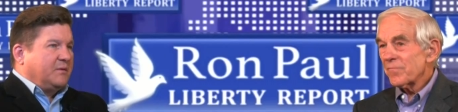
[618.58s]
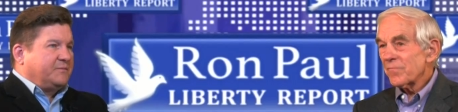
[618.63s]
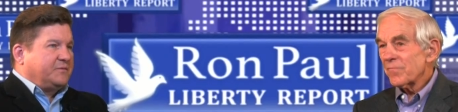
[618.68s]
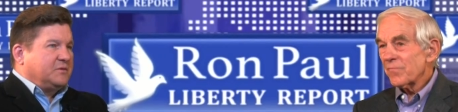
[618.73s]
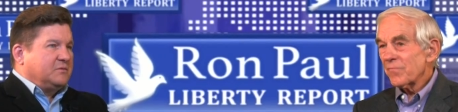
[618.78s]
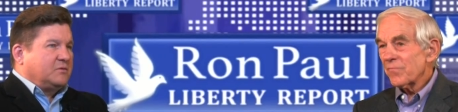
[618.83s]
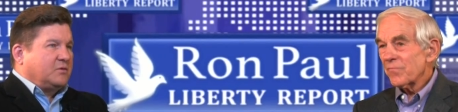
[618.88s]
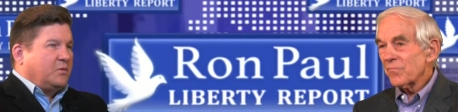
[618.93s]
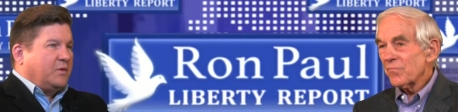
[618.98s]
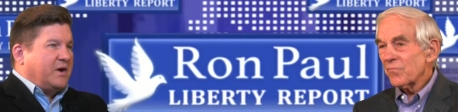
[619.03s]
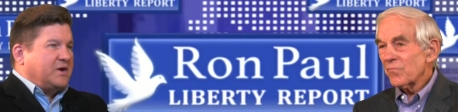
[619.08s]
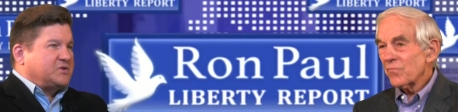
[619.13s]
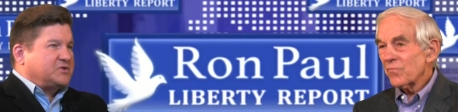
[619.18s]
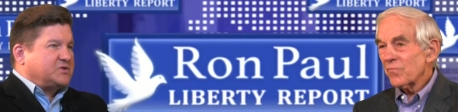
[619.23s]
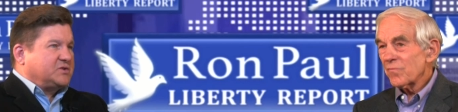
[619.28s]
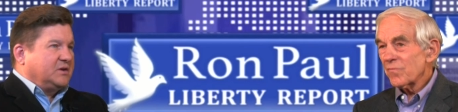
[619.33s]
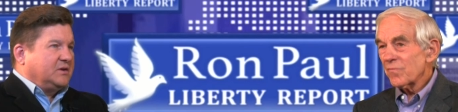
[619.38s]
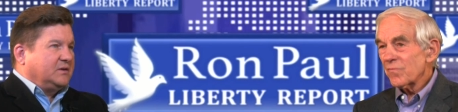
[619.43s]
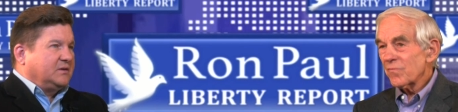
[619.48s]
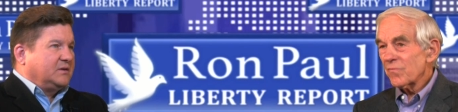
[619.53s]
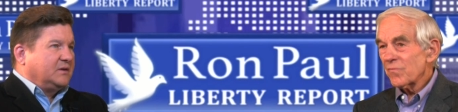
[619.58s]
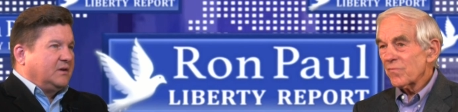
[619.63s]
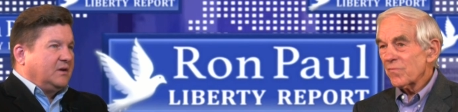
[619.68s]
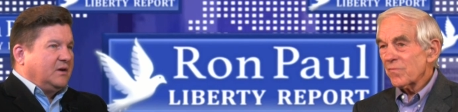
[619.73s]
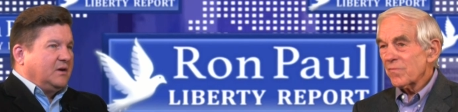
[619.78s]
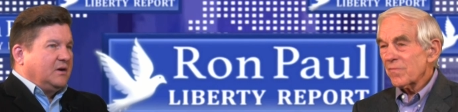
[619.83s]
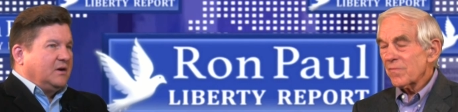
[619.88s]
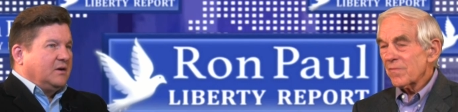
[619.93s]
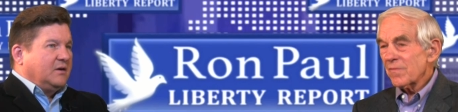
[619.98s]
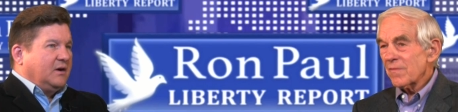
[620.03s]
Speaker 1: If you questioned
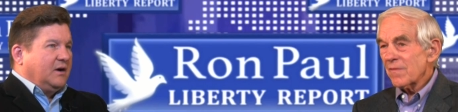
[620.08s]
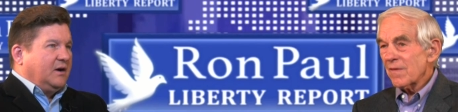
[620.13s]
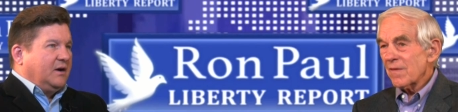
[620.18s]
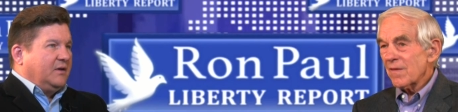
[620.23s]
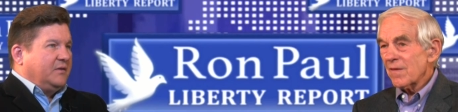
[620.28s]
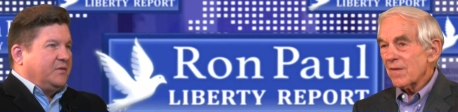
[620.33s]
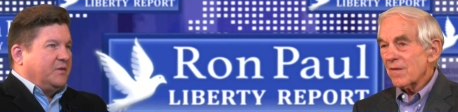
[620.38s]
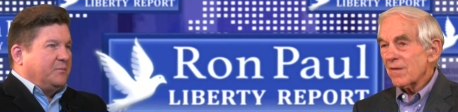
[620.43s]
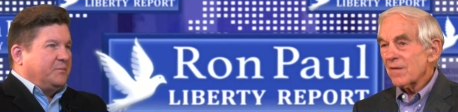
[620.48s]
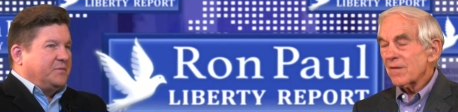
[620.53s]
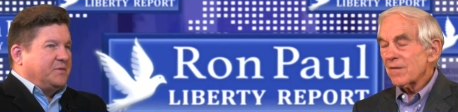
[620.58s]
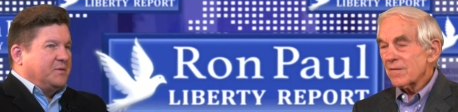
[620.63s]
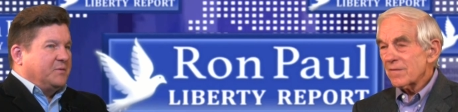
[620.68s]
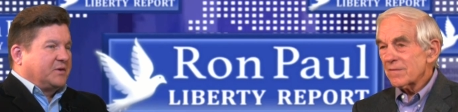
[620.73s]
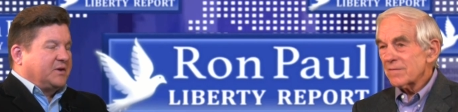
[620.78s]
uh, the, the